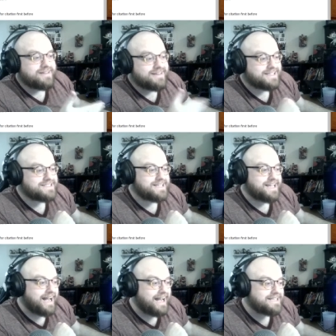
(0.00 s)
They Say,
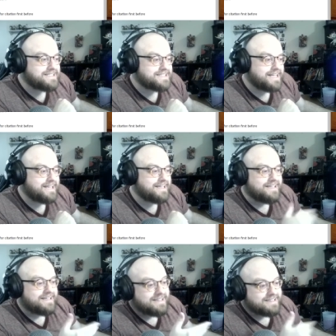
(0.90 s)
I Say,
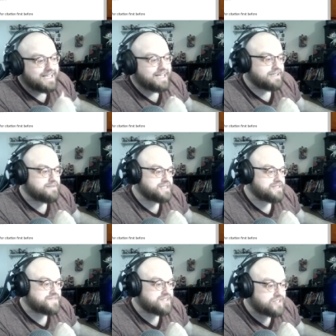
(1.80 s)
The Elements
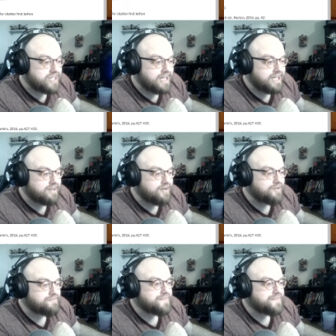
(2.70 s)
of Style,